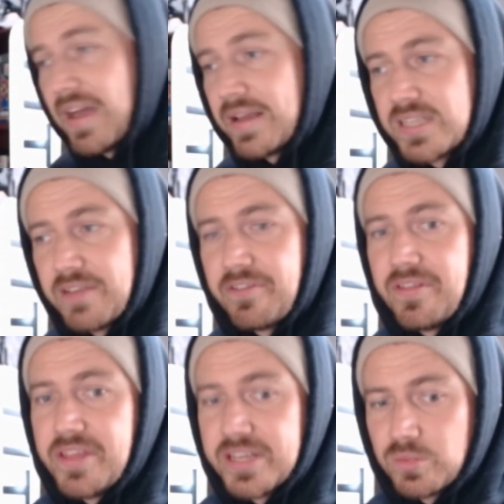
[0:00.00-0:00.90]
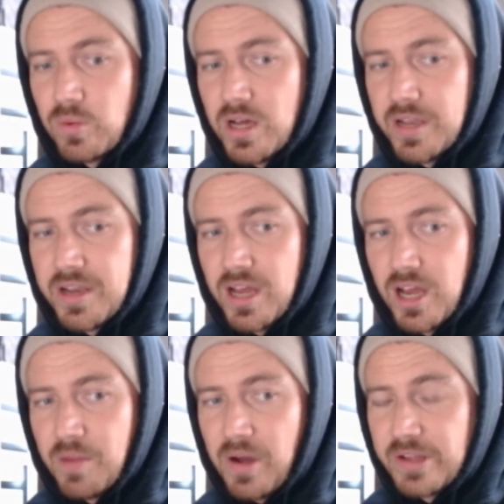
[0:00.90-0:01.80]
it for this one.
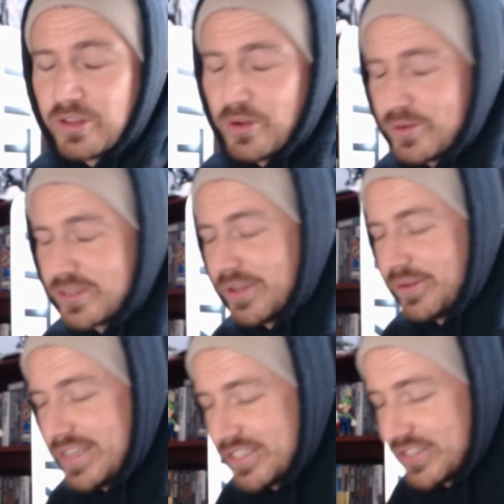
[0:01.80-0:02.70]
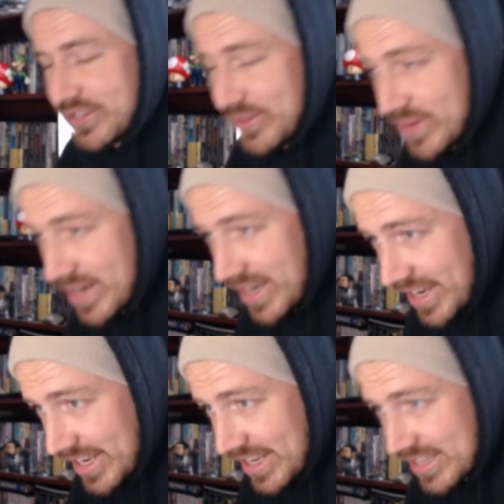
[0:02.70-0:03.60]
I do still need to do some